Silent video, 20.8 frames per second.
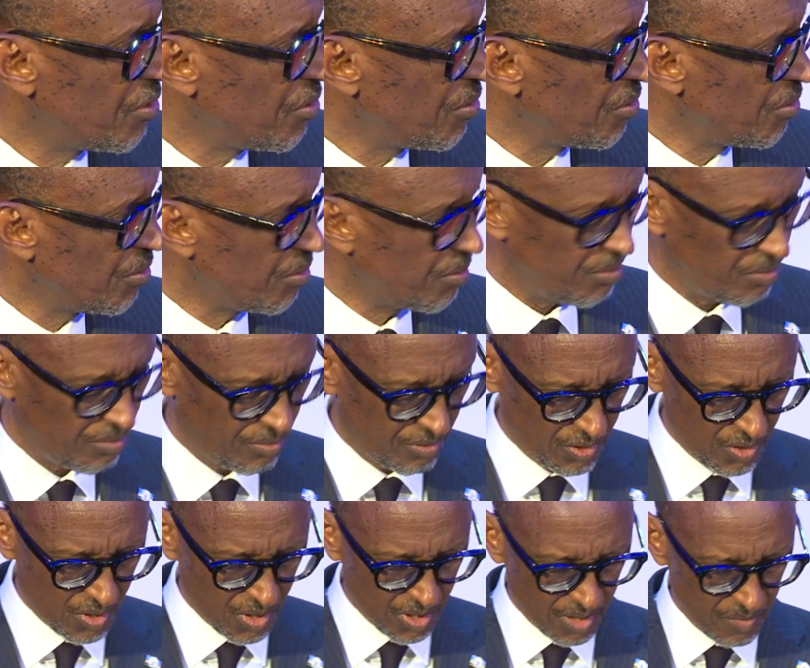to
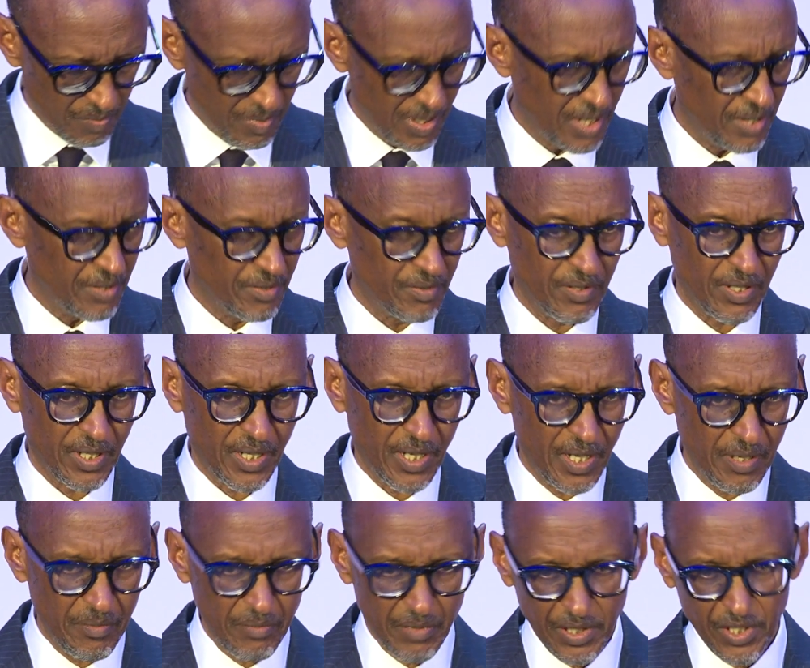talk about the
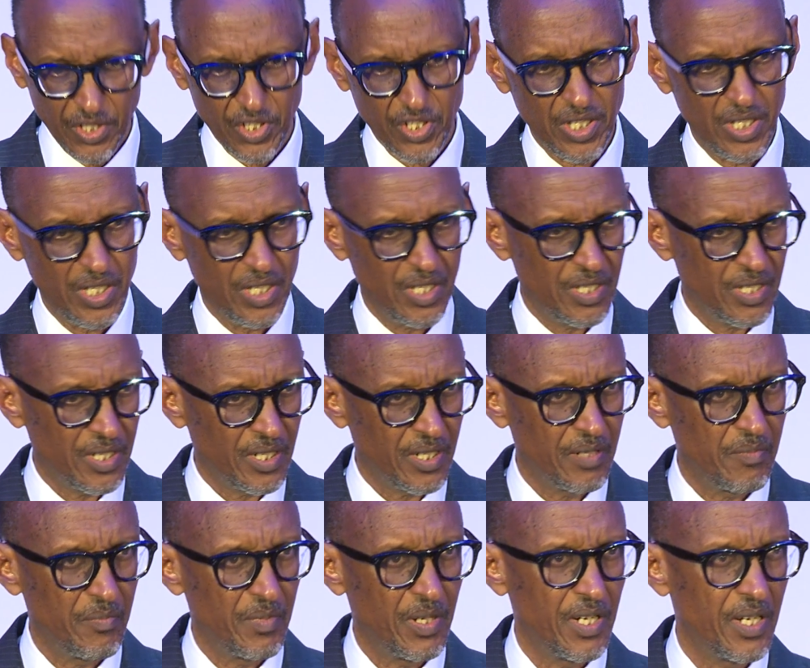climate change
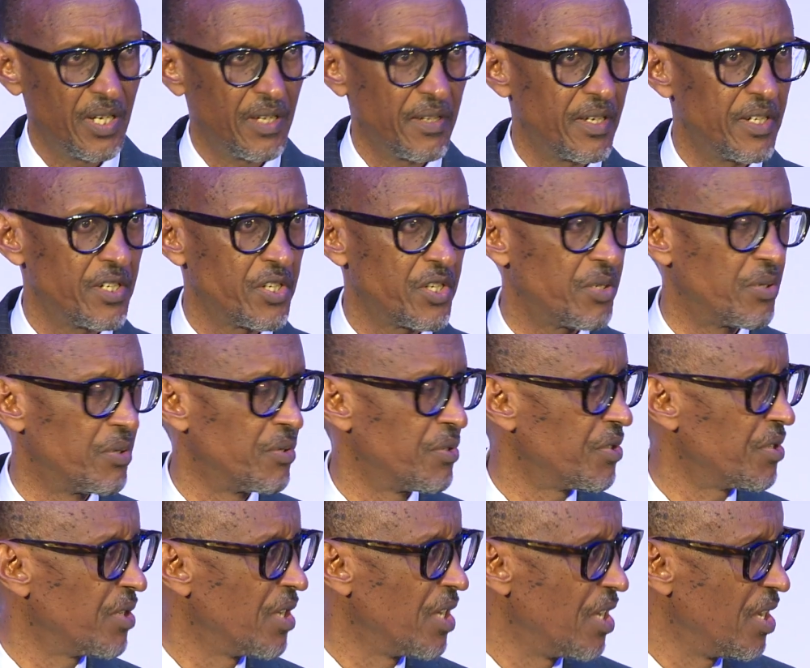and many other
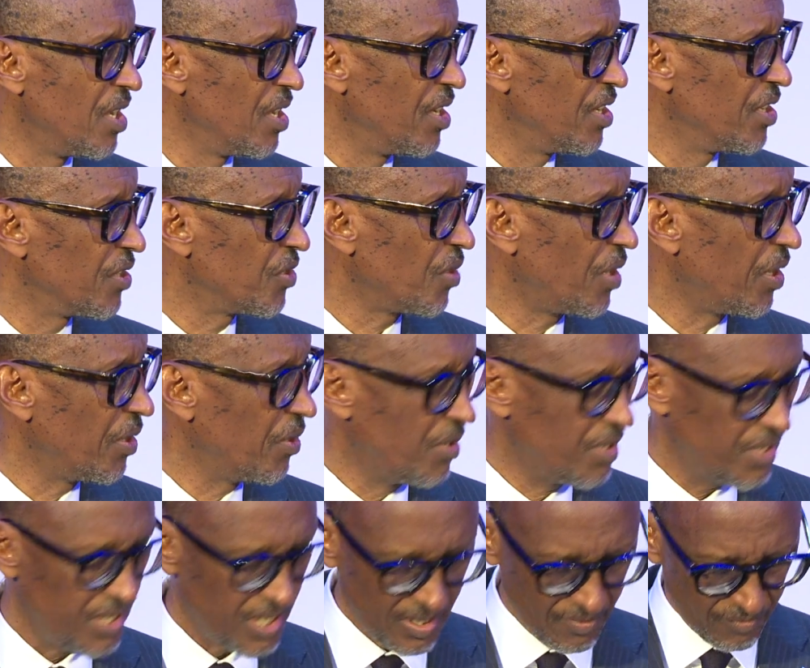issues, so I
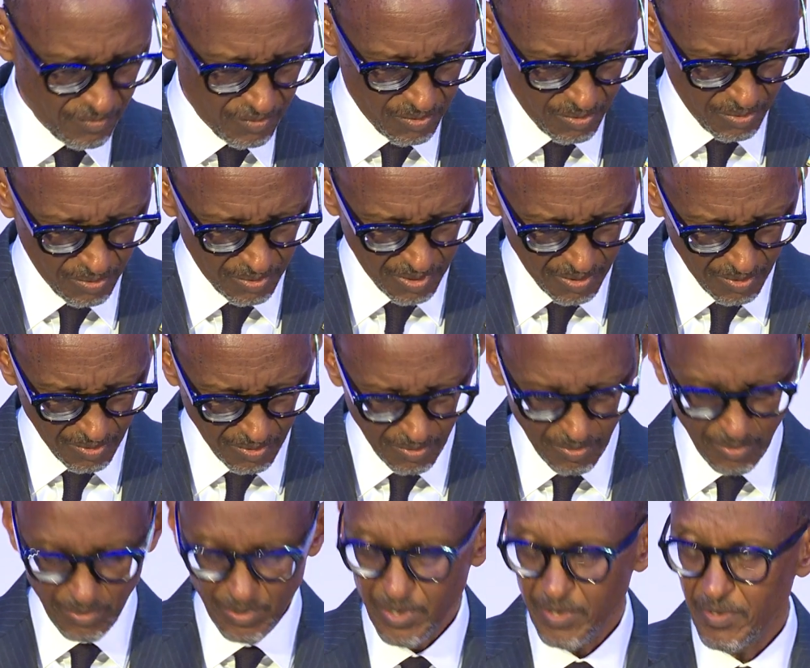don't have to
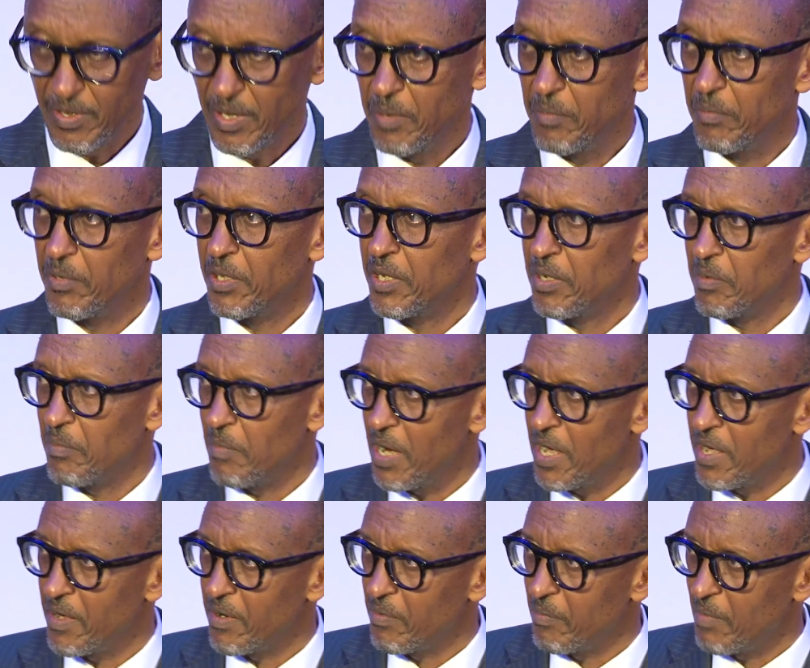include them in
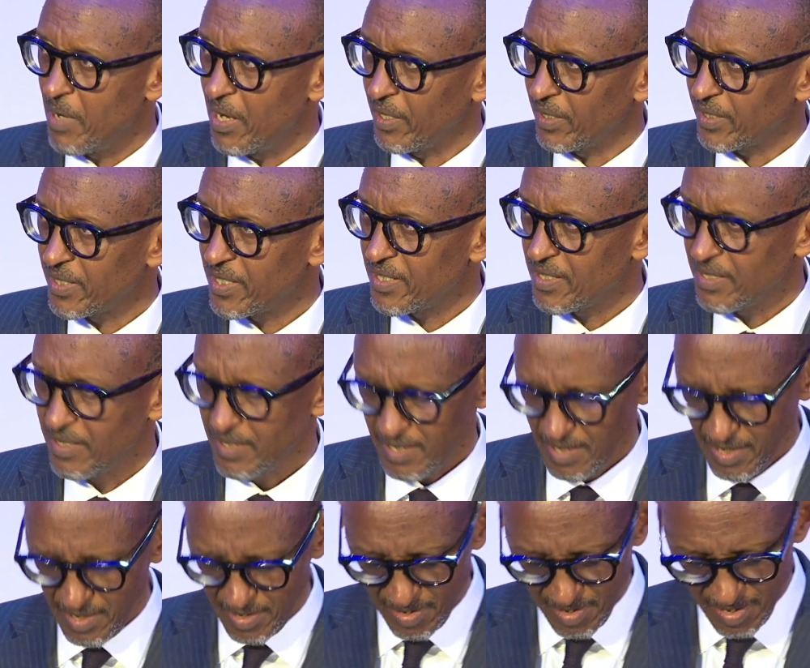my remarks.
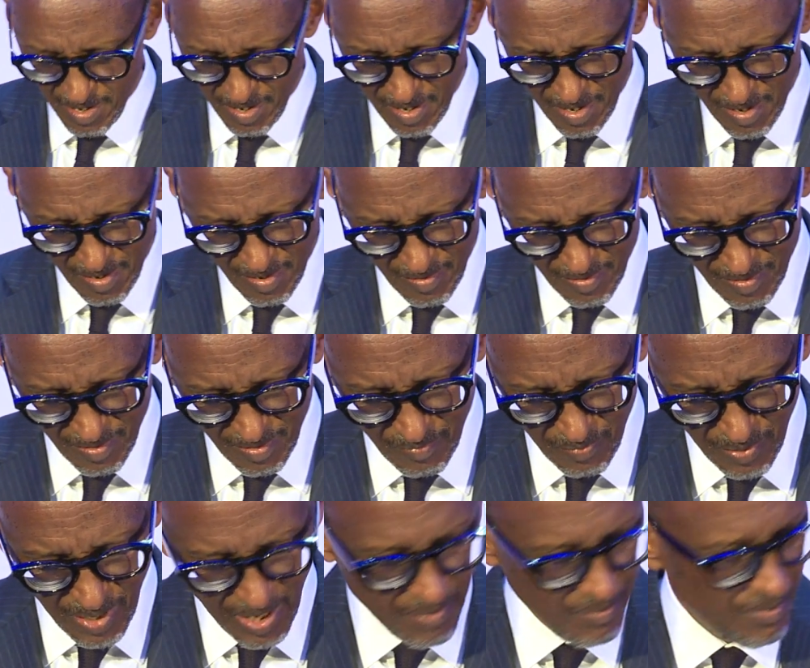
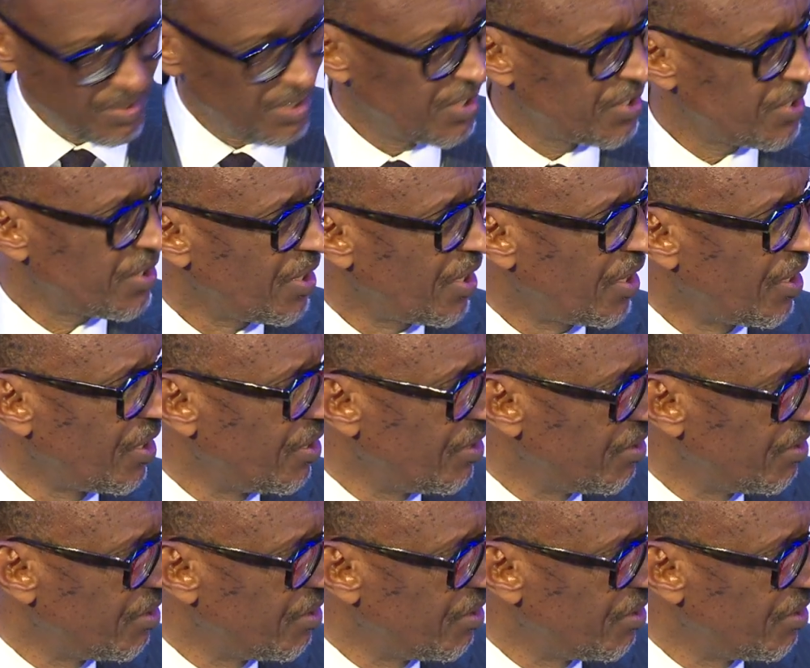Prime Minister,